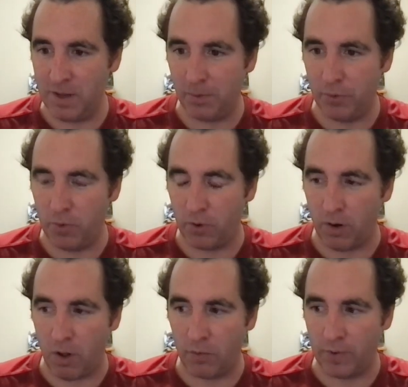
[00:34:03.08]
people who are
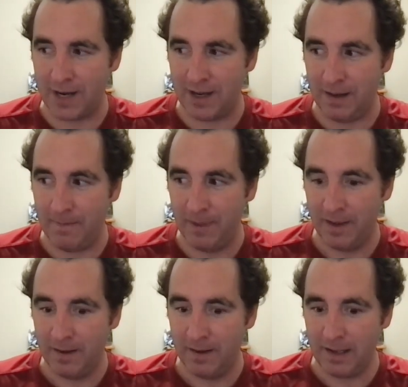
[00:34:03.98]
already
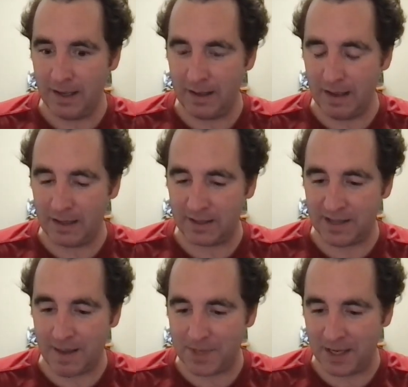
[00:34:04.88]

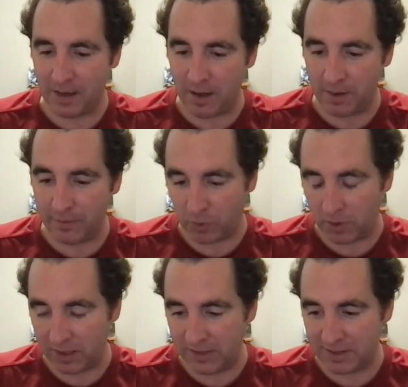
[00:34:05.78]
accepting of, or at
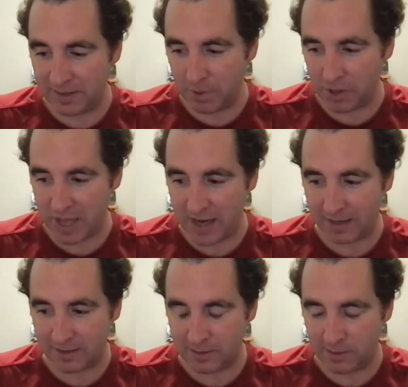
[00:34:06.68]
least
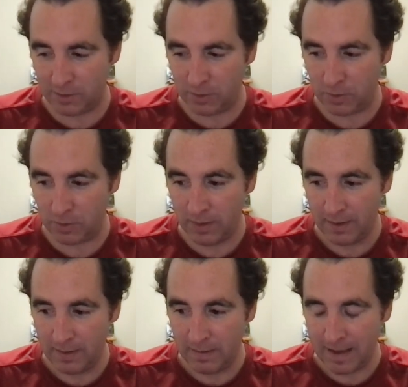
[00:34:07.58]
sympathetic to,
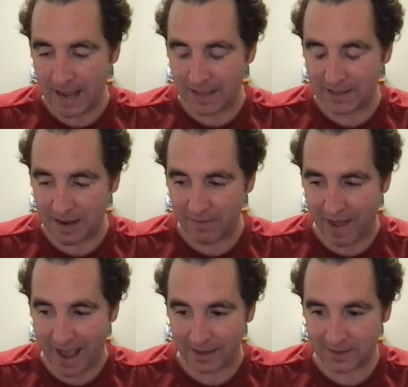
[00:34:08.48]

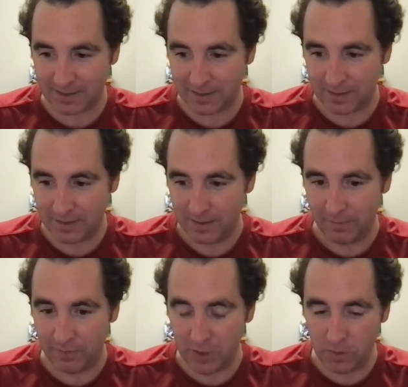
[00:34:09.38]
anti-vax
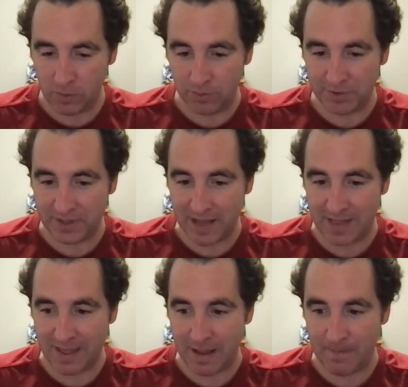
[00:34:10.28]
views,
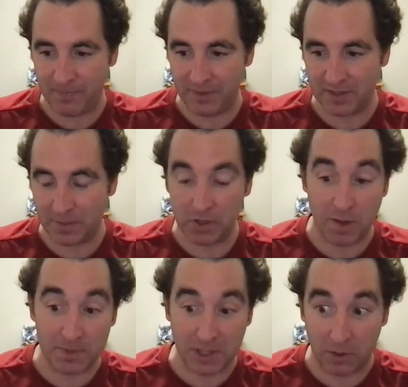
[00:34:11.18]
and then someone
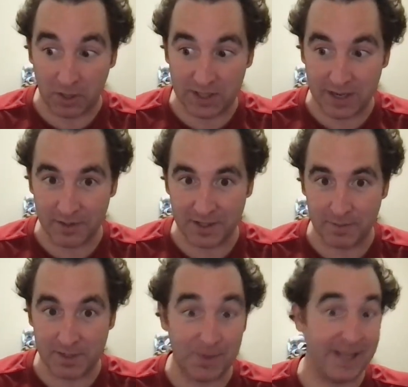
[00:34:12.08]
comes along and tells them
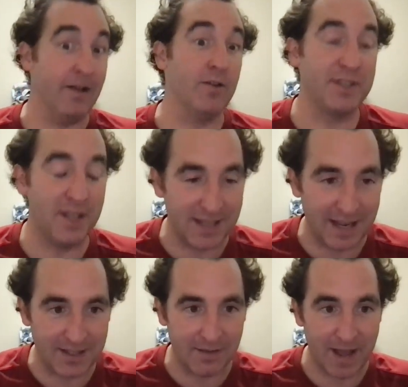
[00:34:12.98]
something else that's
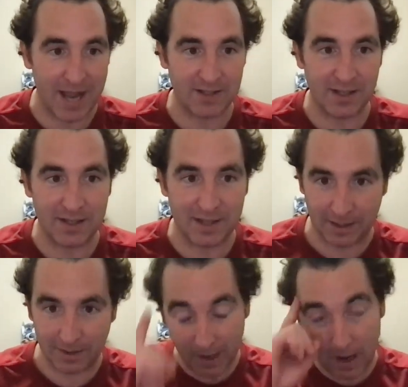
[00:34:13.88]
anti-vax, and they think,
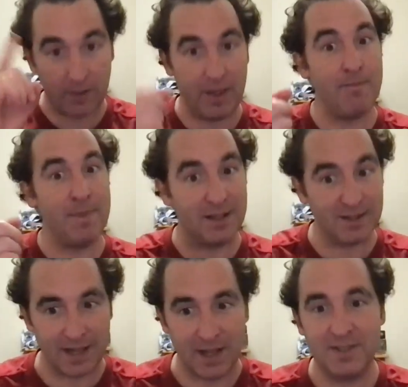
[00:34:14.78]
yeah, that makes
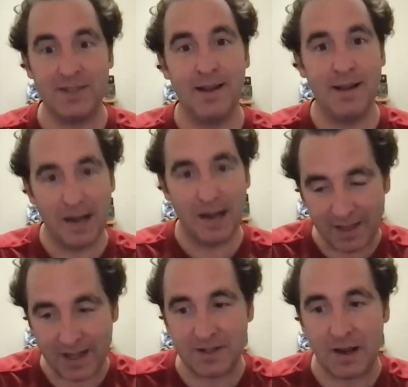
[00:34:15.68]
sense, and
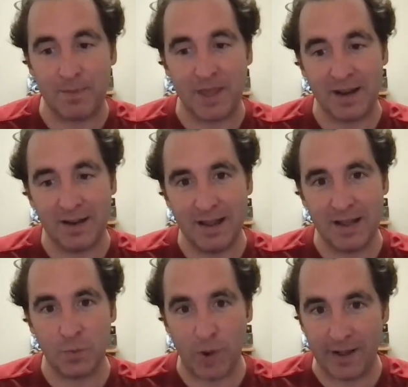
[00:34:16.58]
they adopt that
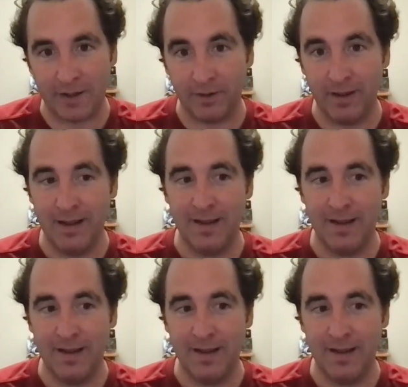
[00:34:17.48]
as well,